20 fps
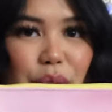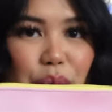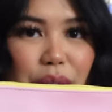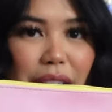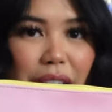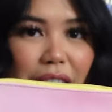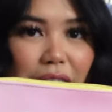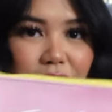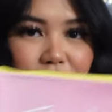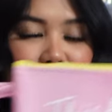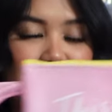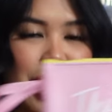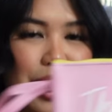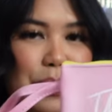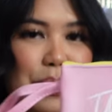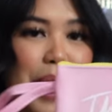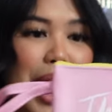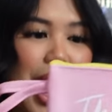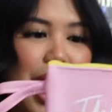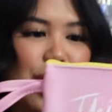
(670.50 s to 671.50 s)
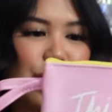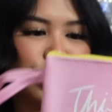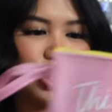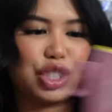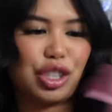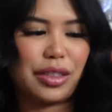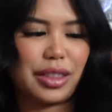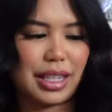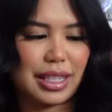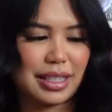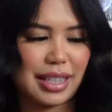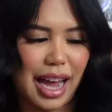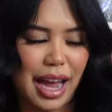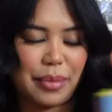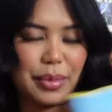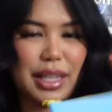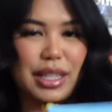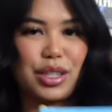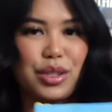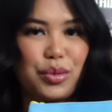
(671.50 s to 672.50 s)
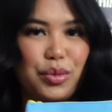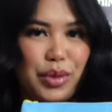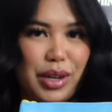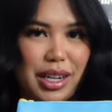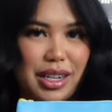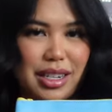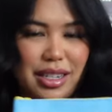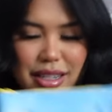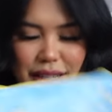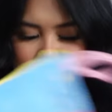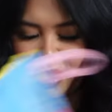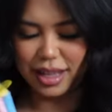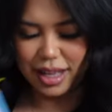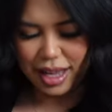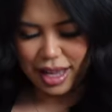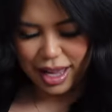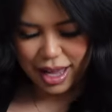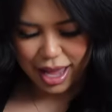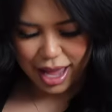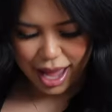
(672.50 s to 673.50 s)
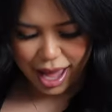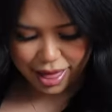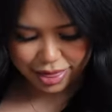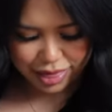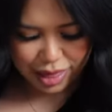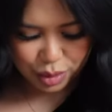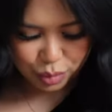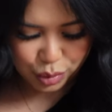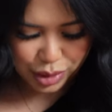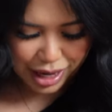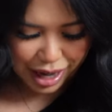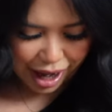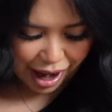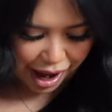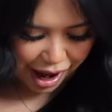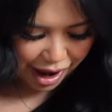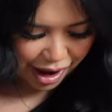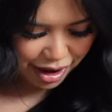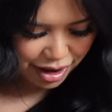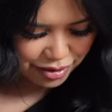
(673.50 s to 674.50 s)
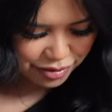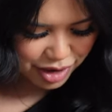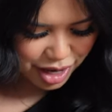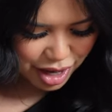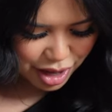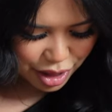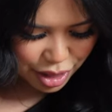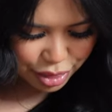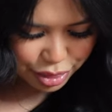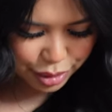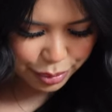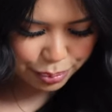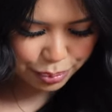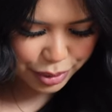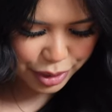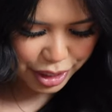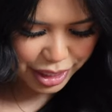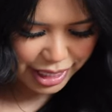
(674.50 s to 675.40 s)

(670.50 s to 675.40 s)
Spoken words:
then we have a pouch, This Time It's Real. And then we have the book